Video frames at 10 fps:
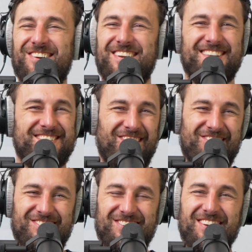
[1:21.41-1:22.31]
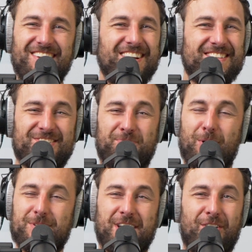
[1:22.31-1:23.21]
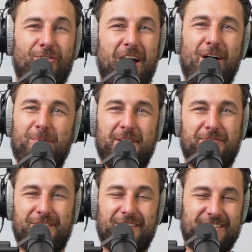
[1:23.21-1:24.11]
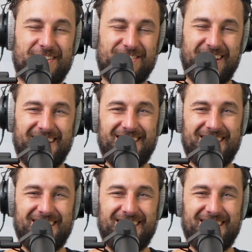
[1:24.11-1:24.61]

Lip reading: So good. So Pro was going to rail me for the sheet.